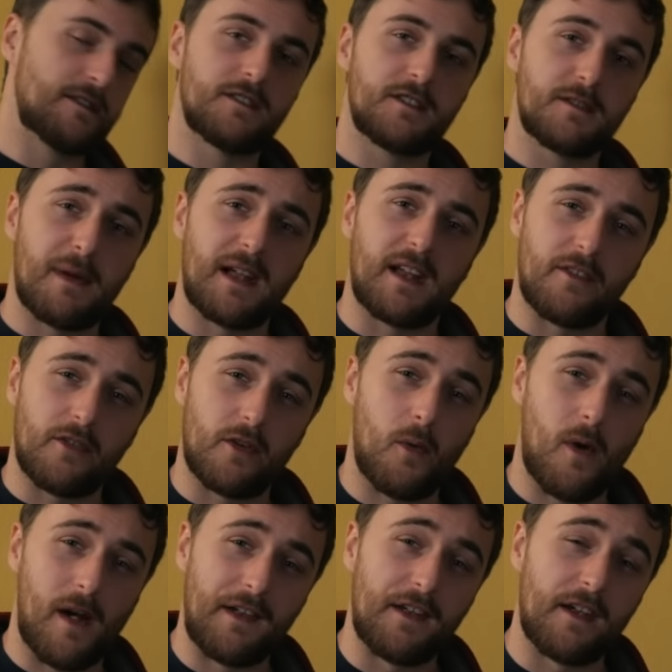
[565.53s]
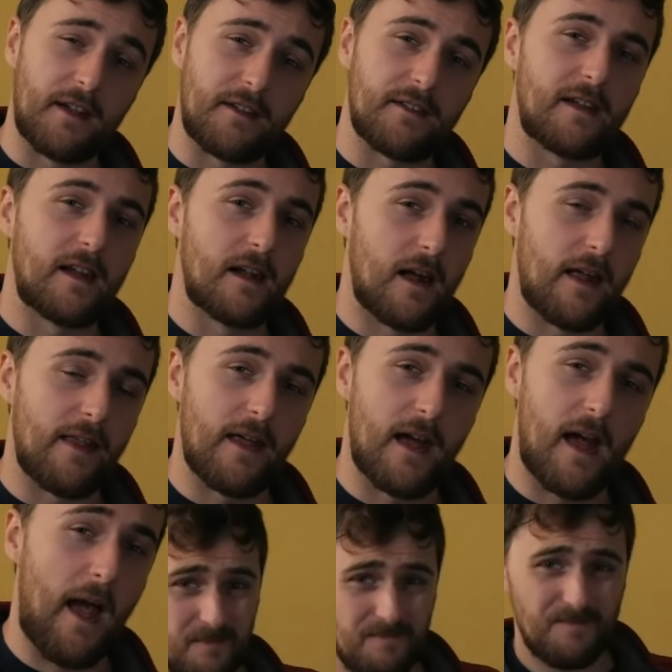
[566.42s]
Spanish quite nutty like
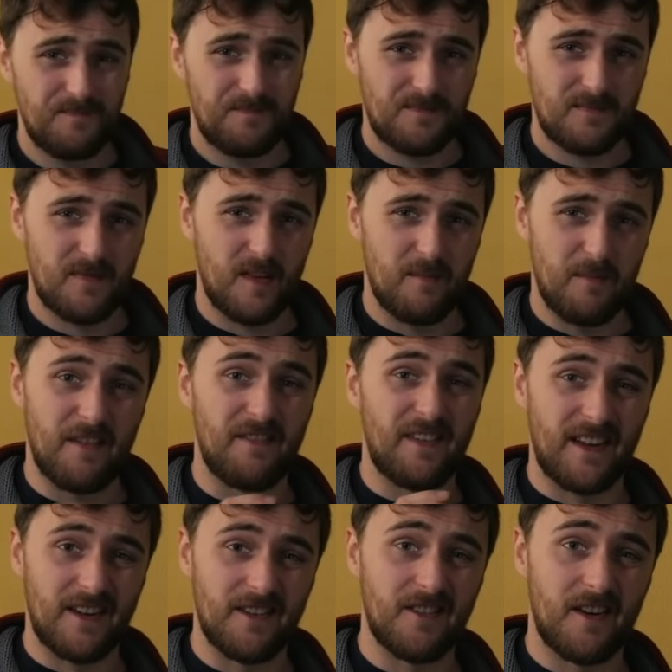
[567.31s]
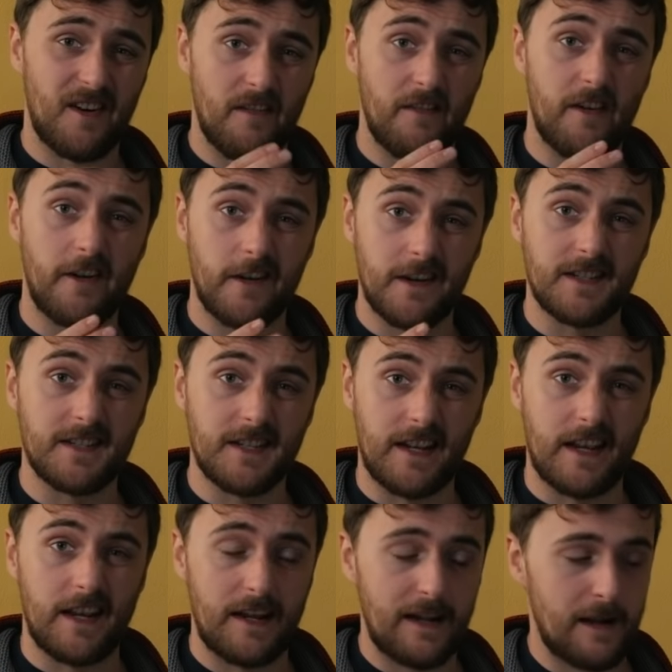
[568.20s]
that. My fingers are very
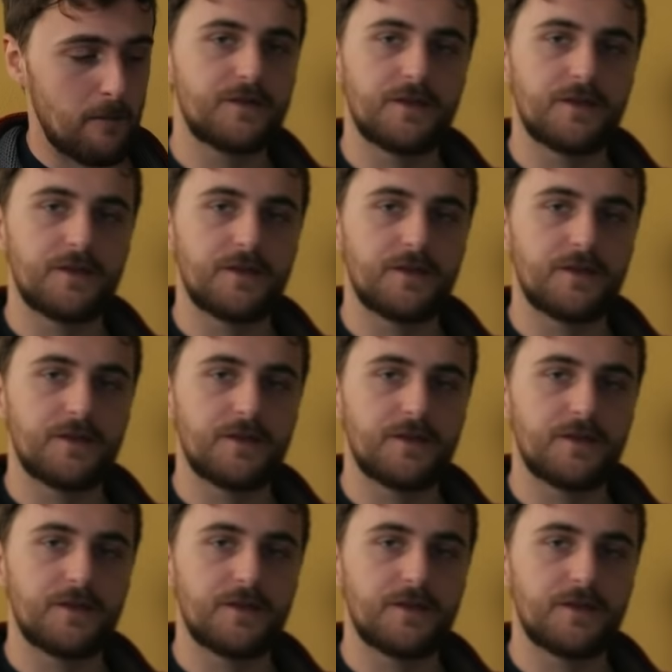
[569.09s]
sticky now.